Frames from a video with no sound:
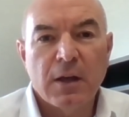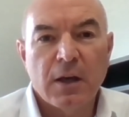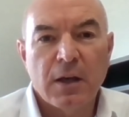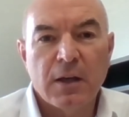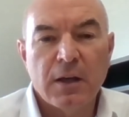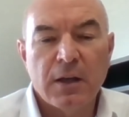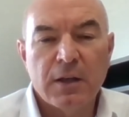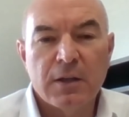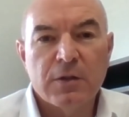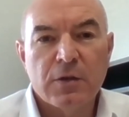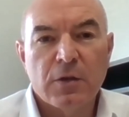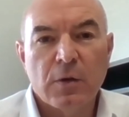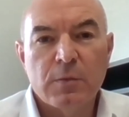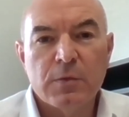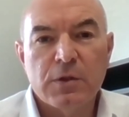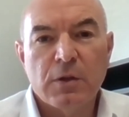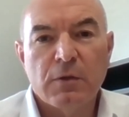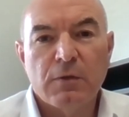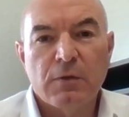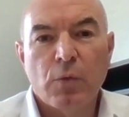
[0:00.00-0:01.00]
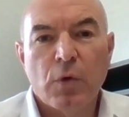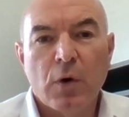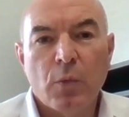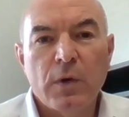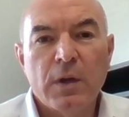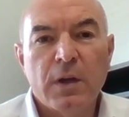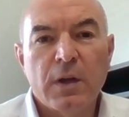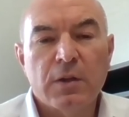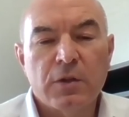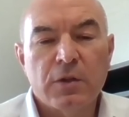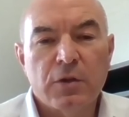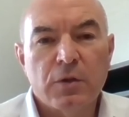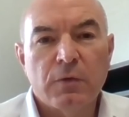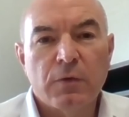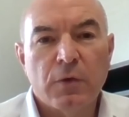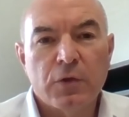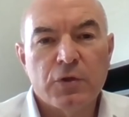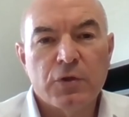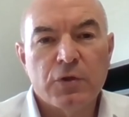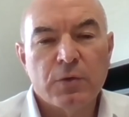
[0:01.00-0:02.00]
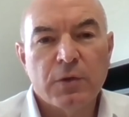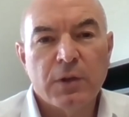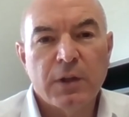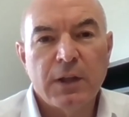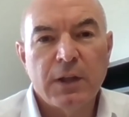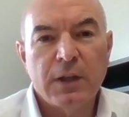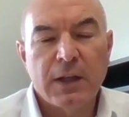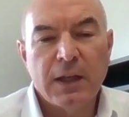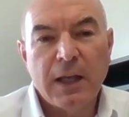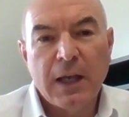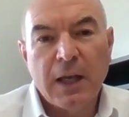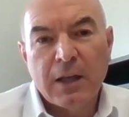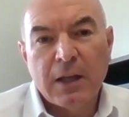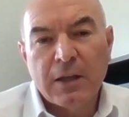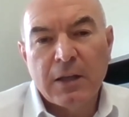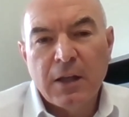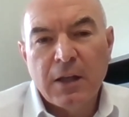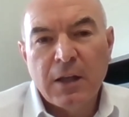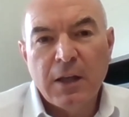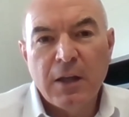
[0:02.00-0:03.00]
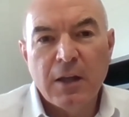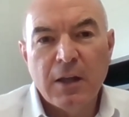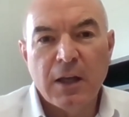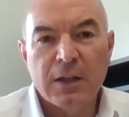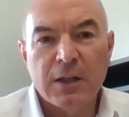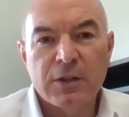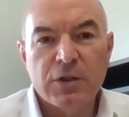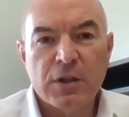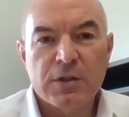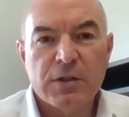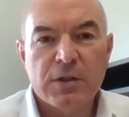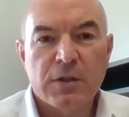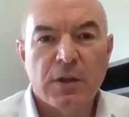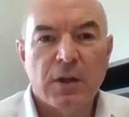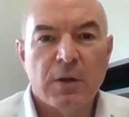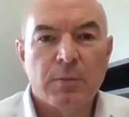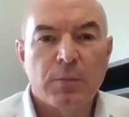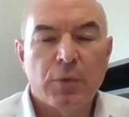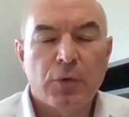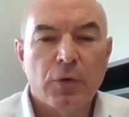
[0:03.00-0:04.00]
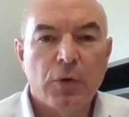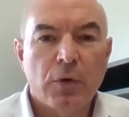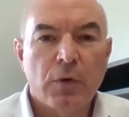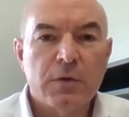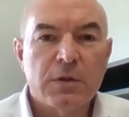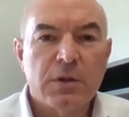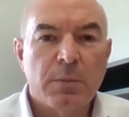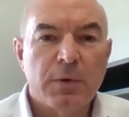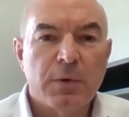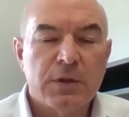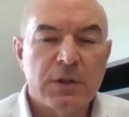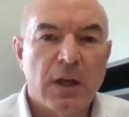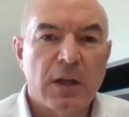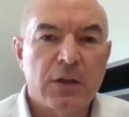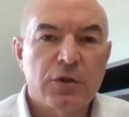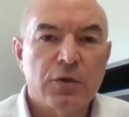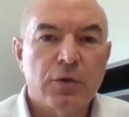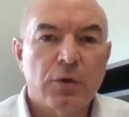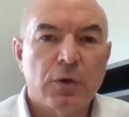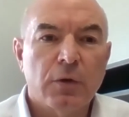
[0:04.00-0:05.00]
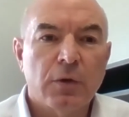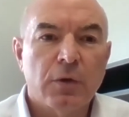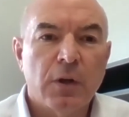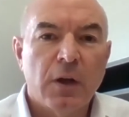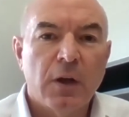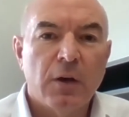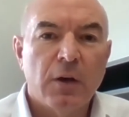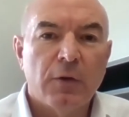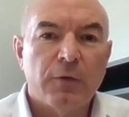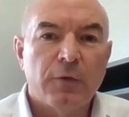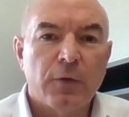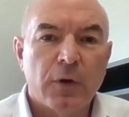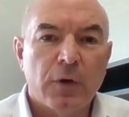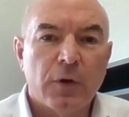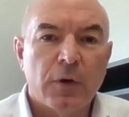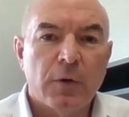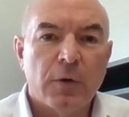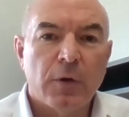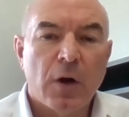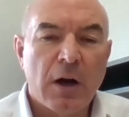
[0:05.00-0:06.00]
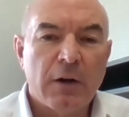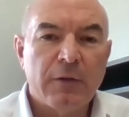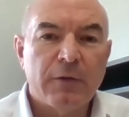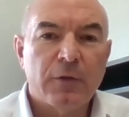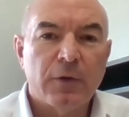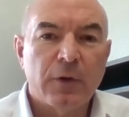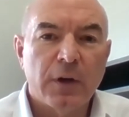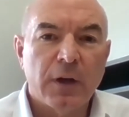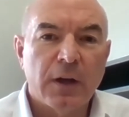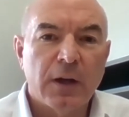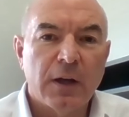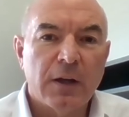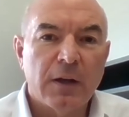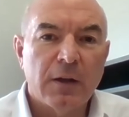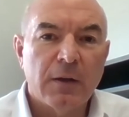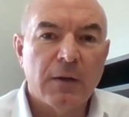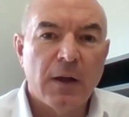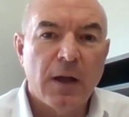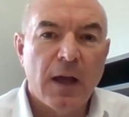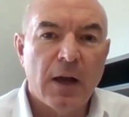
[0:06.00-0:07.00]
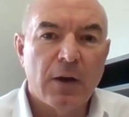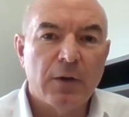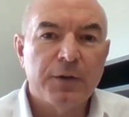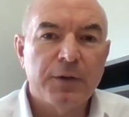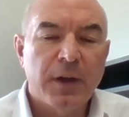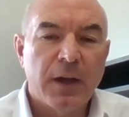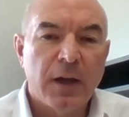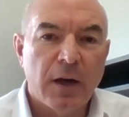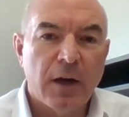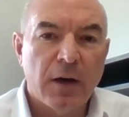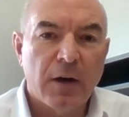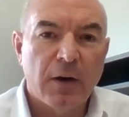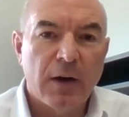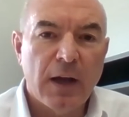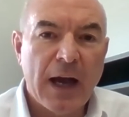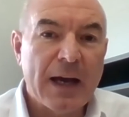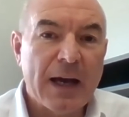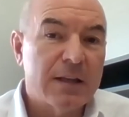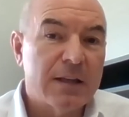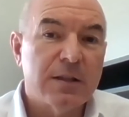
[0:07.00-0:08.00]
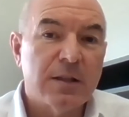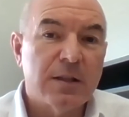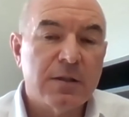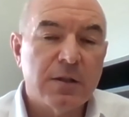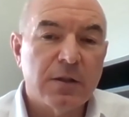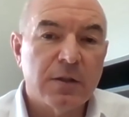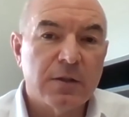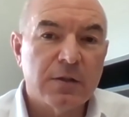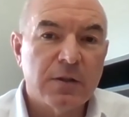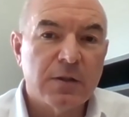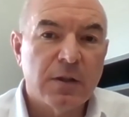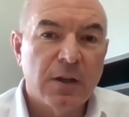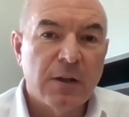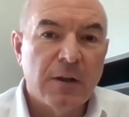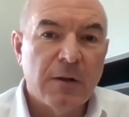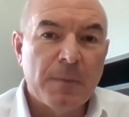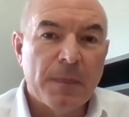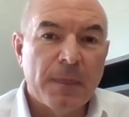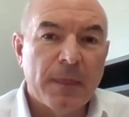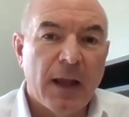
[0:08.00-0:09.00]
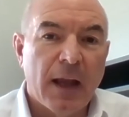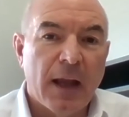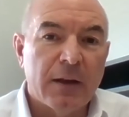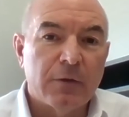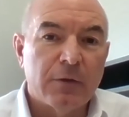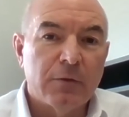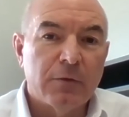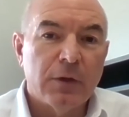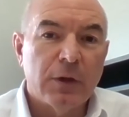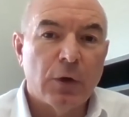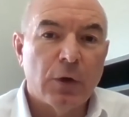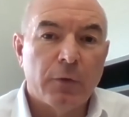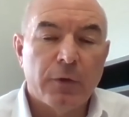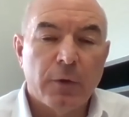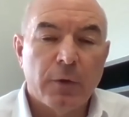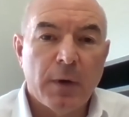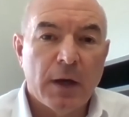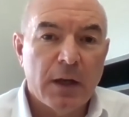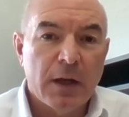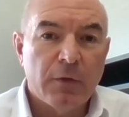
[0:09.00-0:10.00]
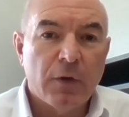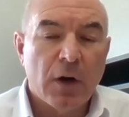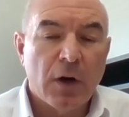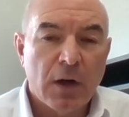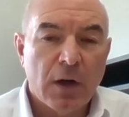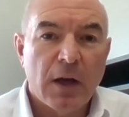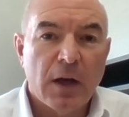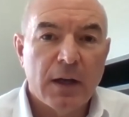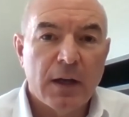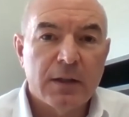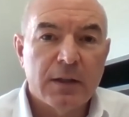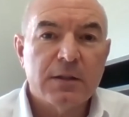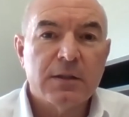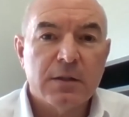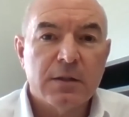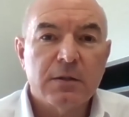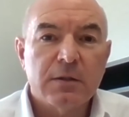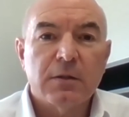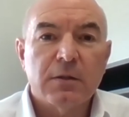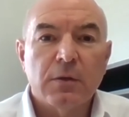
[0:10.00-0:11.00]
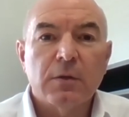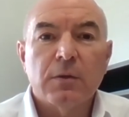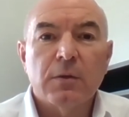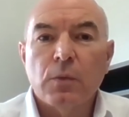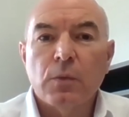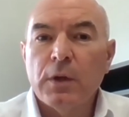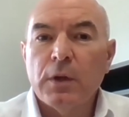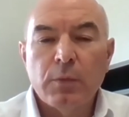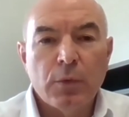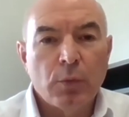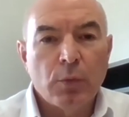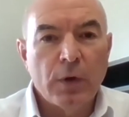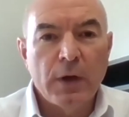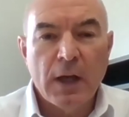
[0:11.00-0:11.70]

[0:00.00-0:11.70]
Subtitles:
in terms of what we can do virtually. And again, it just improves the potential for offering healthcare at a distance. And for many of our clients, we